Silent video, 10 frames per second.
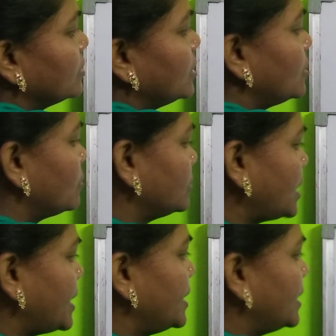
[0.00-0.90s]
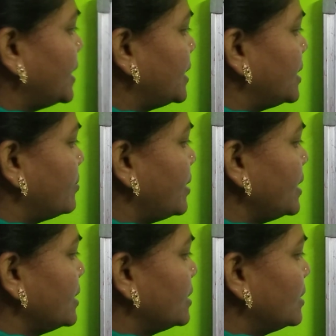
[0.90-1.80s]
Rows are indicated
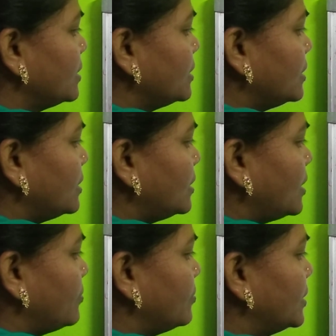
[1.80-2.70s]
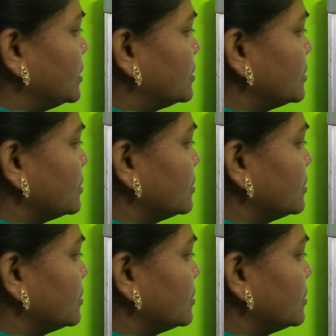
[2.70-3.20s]
by numbers.